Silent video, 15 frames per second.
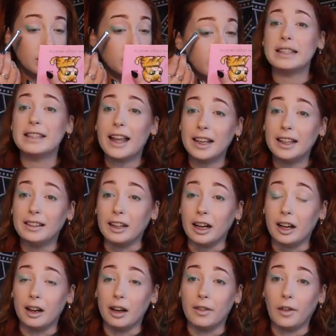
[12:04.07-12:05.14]
The second
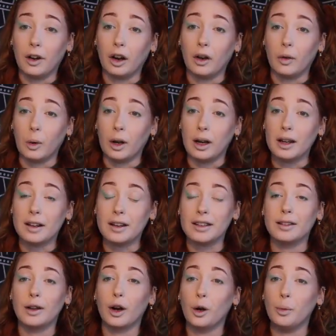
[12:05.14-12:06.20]
layer of our aura
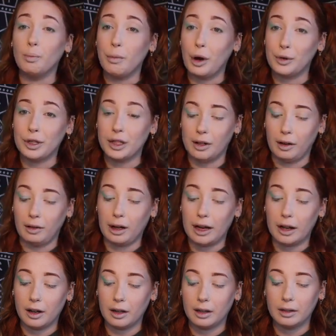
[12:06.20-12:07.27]
is our emotional
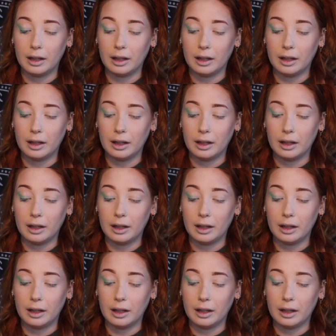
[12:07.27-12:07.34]
layer.